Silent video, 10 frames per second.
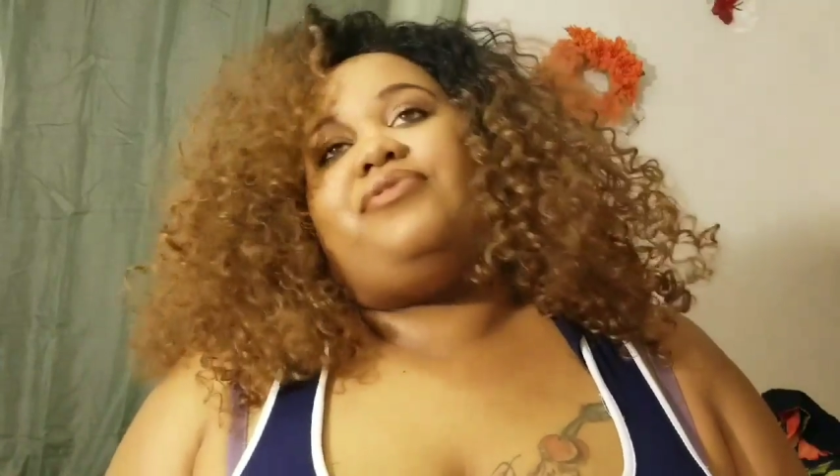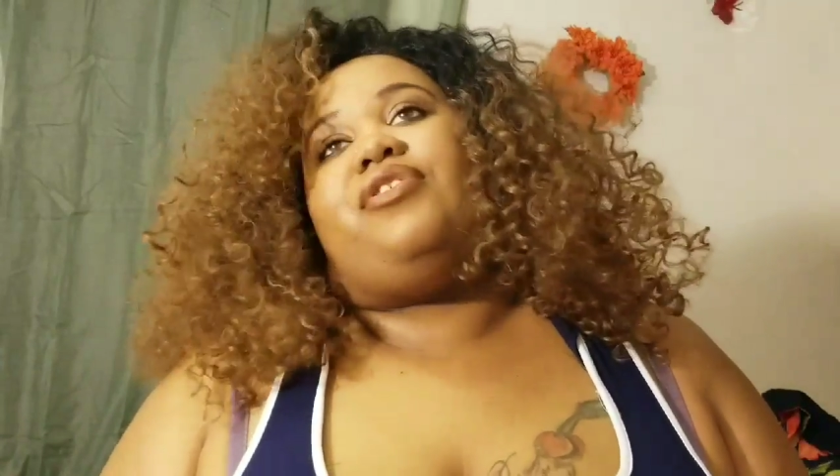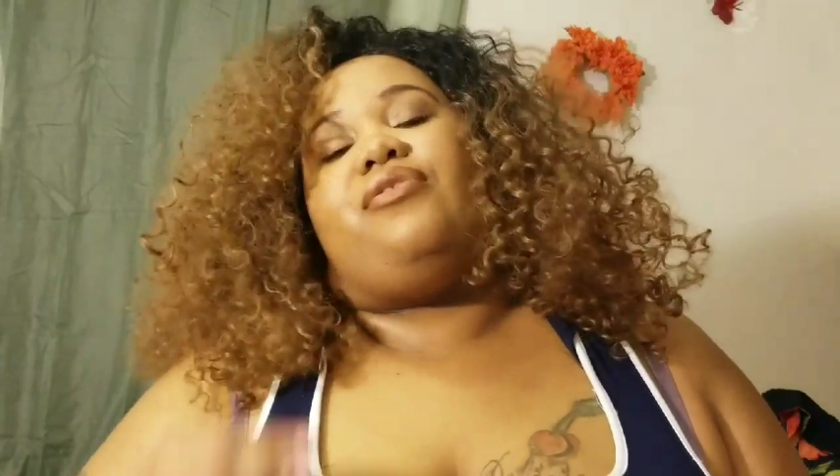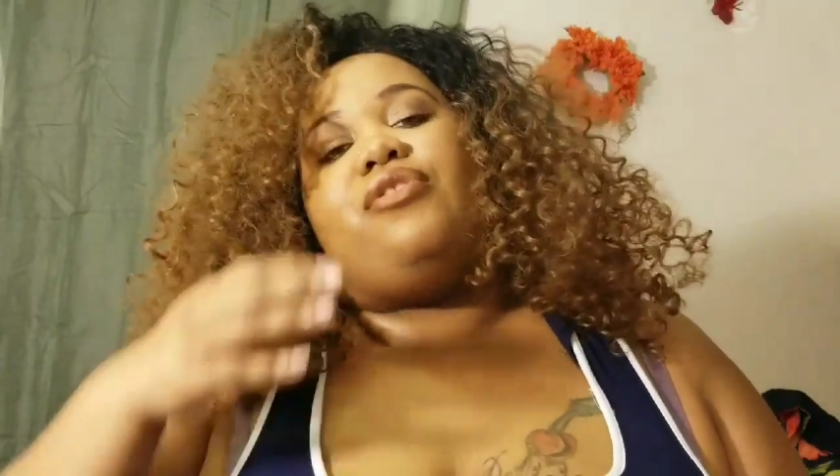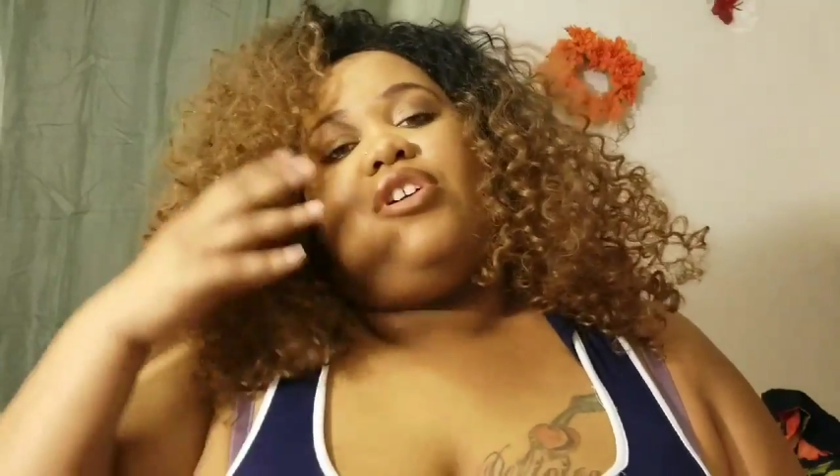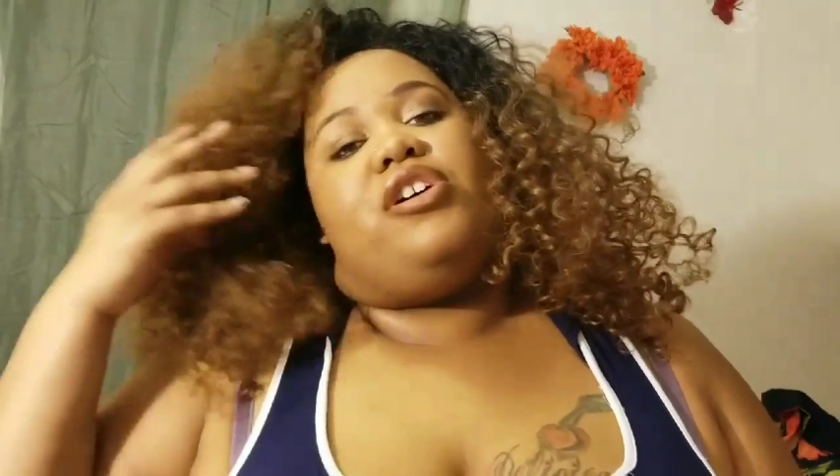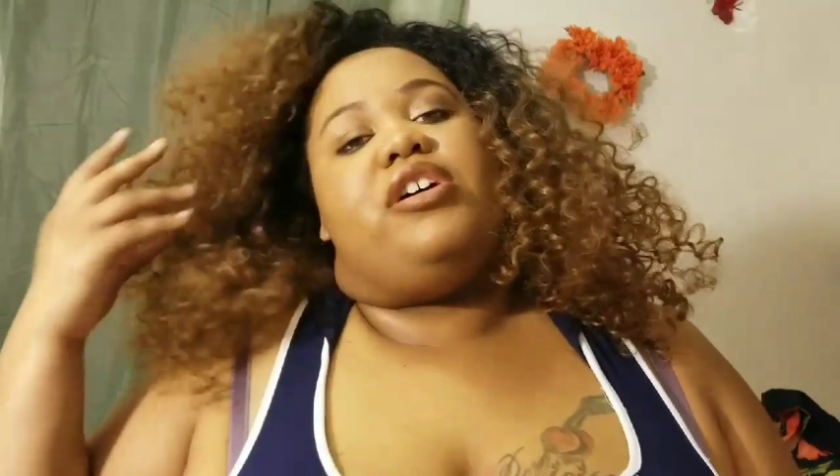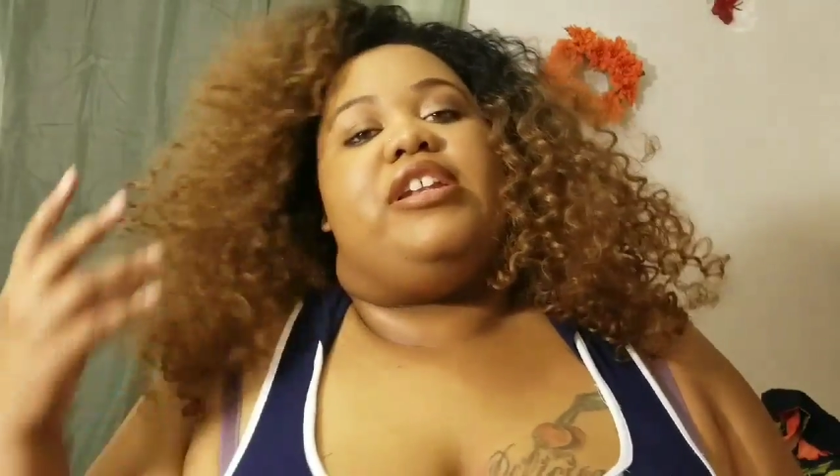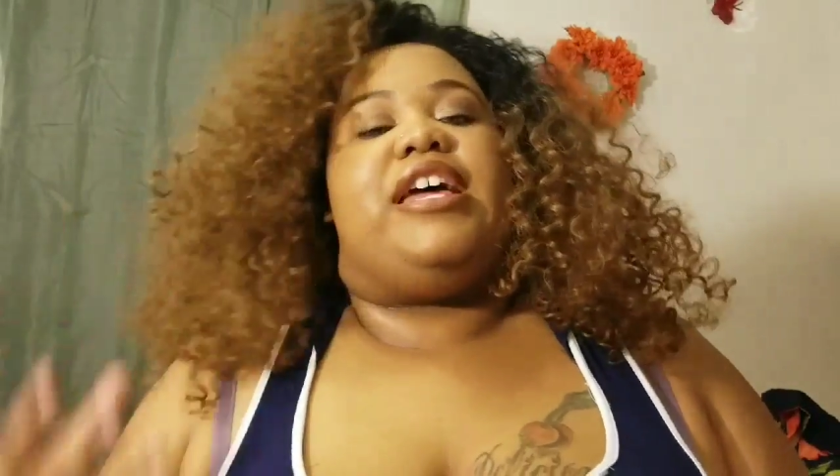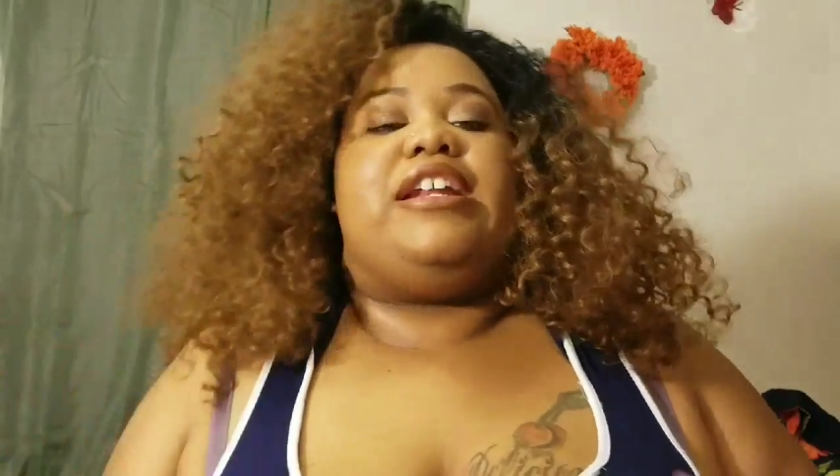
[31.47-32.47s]
So,
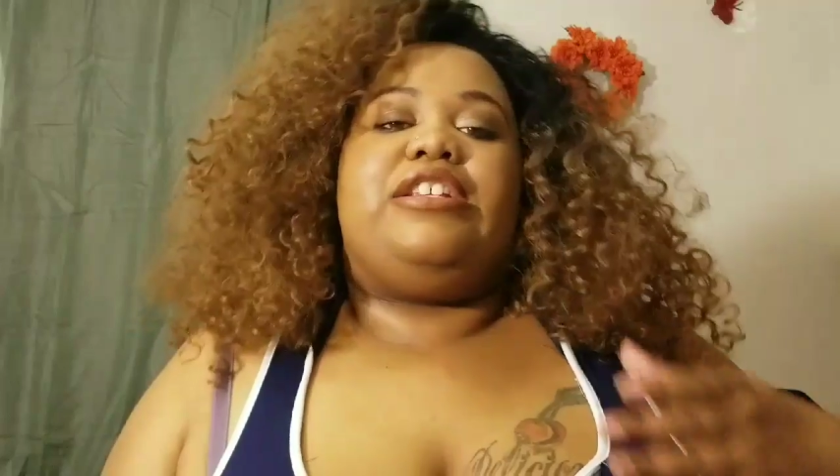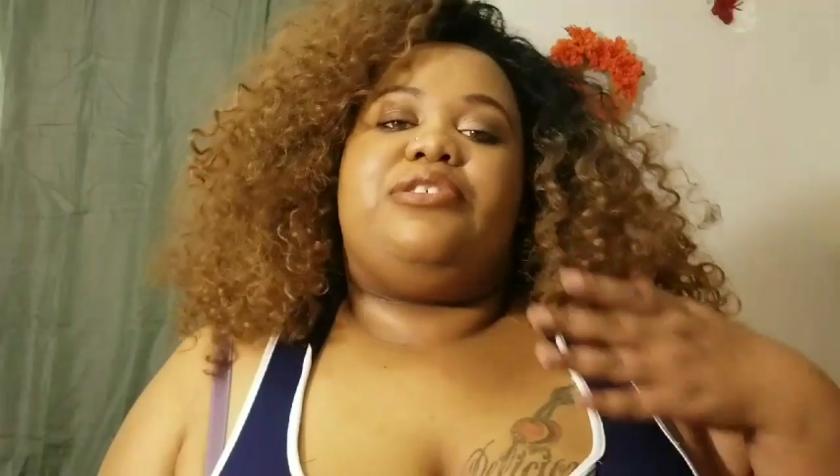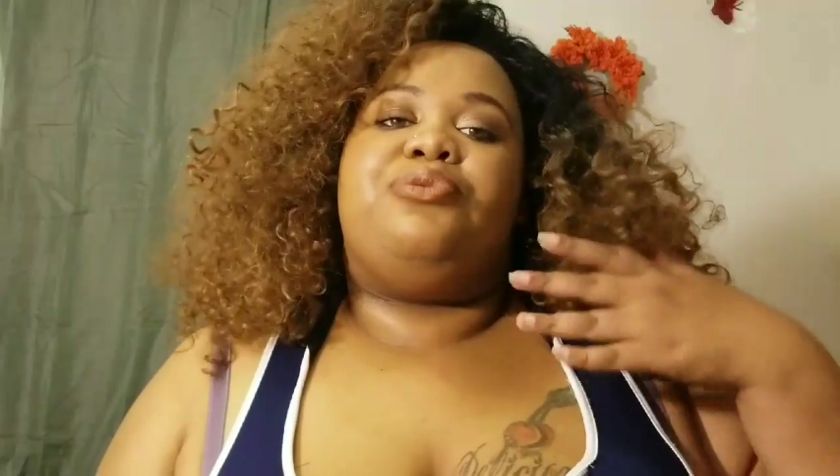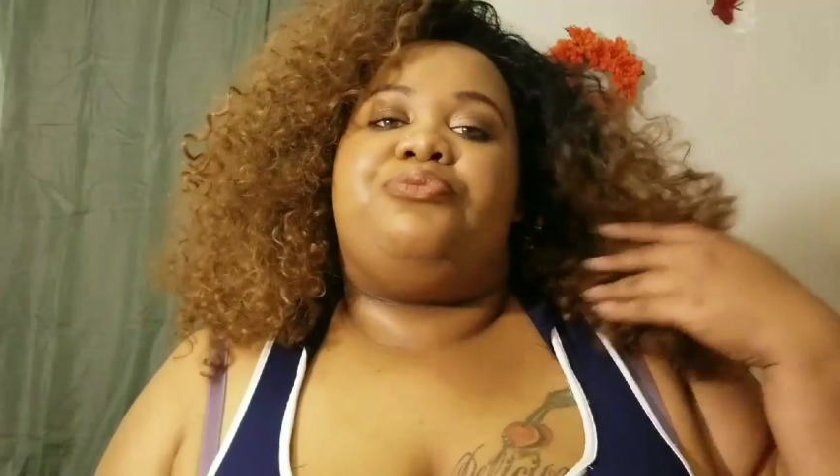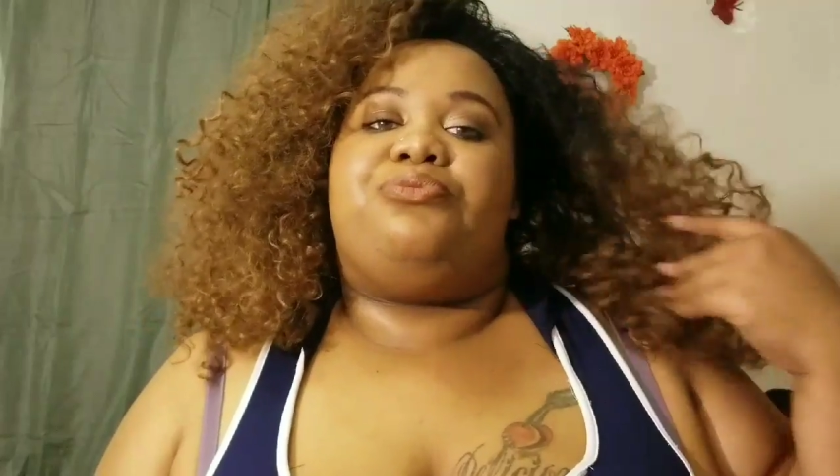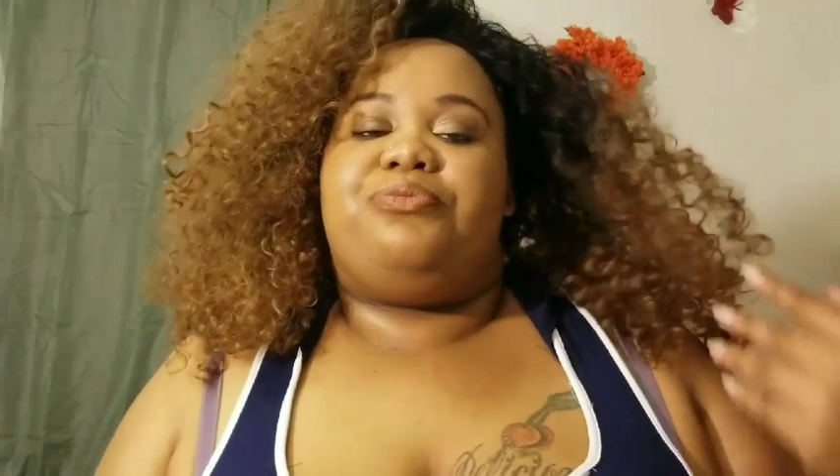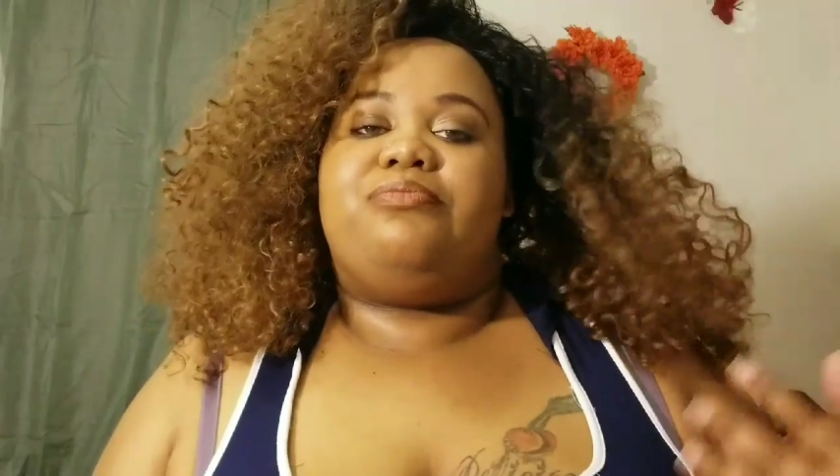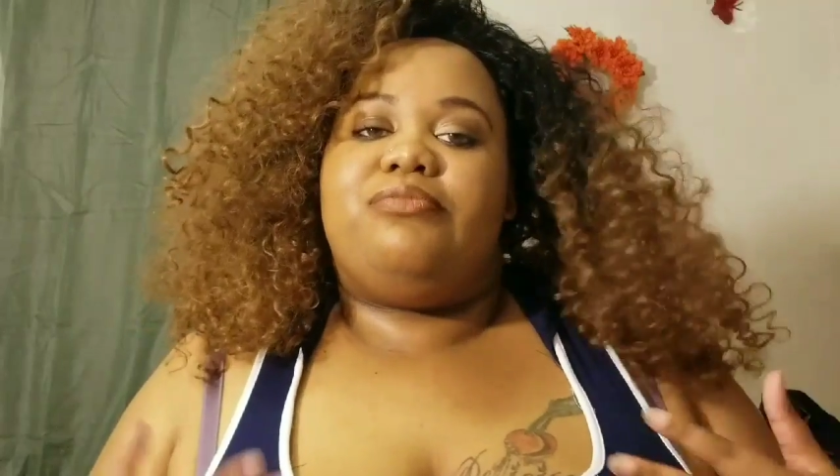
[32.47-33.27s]
ladies who